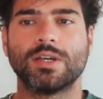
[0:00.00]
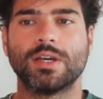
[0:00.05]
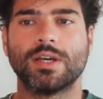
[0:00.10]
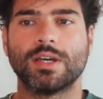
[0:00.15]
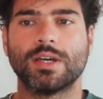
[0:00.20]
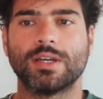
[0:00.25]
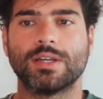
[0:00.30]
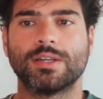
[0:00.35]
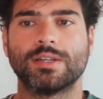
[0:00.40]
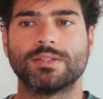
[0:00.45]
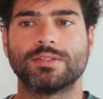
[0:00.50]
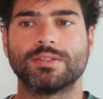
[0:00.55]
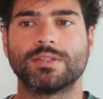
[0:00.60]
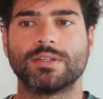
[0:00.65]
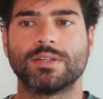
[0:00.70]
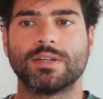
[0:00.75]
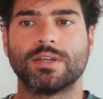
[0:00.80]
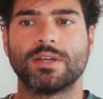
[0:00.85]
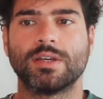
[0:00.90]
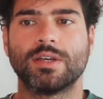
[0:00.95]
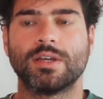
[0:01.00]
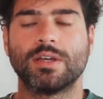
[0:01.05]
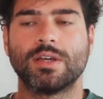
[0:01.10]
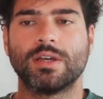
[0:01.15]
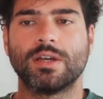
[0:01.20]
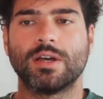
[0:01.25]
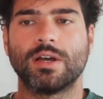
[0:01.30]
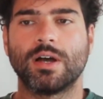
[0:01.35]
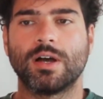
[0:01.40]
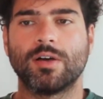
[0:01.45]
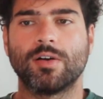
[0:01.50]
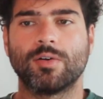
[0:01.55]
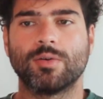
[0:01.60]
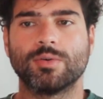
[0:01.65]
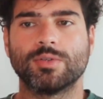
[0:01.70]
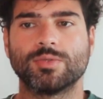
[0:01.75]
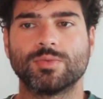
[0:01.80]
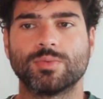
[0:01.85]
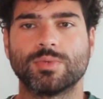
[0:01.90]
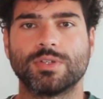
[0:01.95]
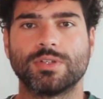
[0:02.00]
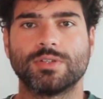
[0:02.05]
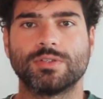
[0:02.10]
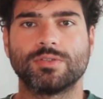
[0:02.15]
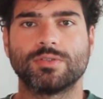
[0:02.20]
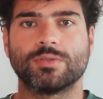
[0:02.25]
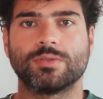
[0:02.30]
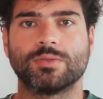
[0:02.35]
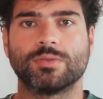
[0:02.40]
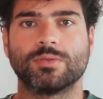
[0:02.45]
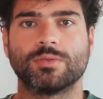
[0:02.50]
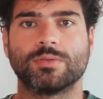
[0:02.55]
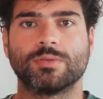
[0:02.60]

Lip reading: And I always wanted to